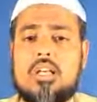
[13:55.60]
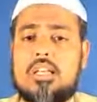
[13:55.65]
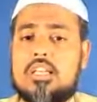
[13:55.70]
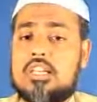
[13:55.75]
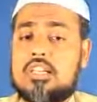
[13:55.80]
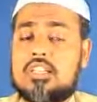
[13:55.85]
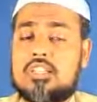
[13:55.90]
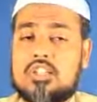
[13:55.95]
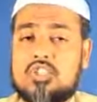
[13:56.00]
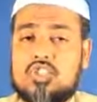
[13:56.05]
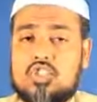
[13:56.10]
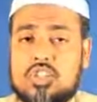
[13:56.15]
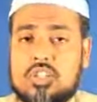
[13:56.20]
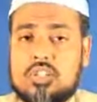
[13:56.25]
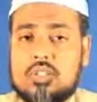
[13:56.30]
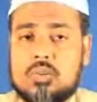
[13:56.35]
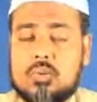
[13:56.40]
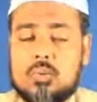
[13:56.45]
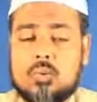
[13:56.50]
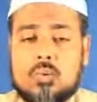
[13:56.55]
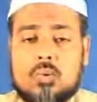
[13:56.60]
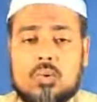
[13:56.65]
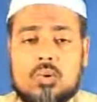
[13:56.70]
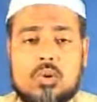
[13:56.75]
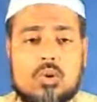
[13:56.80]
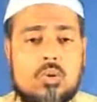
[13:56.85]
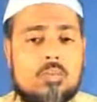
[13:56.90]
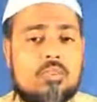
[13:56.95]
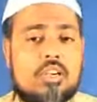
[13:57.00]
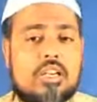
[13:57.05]
He's a jinn
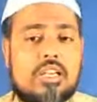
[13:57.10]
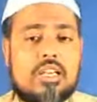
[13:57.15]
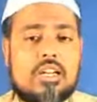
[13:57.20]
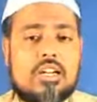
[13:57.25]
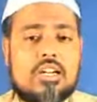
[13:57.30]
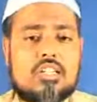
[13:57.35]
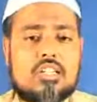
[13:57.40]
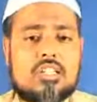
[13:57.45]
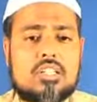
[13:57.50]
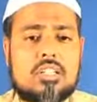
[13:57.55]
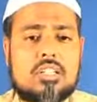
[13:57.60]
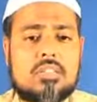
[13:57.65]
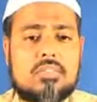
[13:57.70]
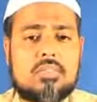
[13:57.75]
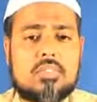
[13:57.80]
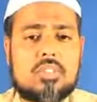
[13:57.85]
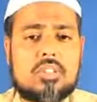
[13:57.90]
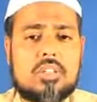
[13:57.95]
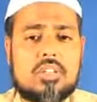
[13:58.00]
whom we cannot see.